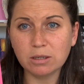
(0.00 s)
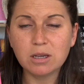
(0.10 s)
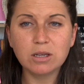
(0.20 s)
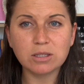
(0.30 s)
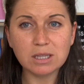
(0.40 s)

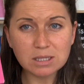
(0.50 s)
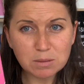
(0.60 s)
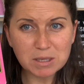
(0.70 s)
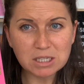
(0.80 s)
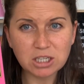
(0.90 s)
So this is a
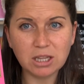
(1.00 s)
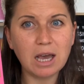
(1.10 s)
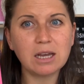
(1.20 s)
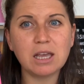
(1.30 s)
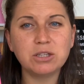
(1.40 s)
message here that
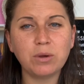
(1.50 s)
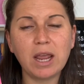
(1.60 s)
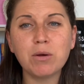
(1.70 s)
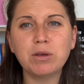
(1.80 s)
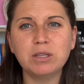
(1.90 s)
Archangel
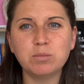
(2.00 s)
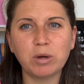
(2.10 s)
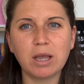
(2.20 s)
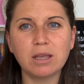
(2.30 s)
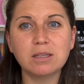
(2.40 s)
Ariel is
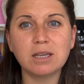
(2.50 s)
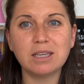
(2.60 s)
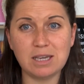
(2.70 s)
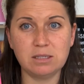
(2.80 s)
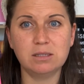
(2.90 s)
bringing, is that
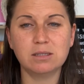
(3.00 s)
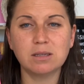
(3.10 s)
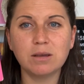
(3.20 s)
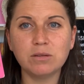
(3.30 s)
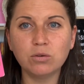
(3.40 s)
yes,
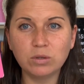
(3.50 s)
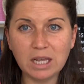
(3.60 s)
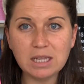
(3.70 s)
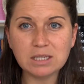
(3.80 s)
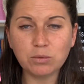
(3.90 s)
your
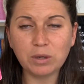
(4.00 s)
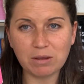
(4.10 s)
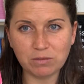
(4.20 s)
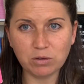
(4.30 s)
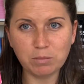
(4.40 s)
needs will get
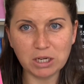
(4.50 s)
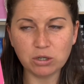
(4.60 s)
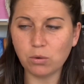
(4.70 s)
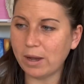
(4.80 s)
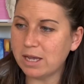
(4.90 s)
filled in magical
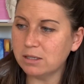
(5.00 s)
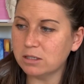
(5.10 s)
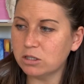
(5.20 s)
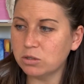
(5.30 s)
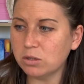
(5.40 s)
ways.
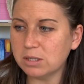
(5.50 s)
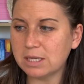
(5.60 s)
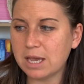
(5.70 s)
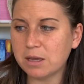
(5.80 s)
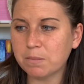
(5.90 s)
She's also
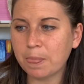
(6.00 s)
saying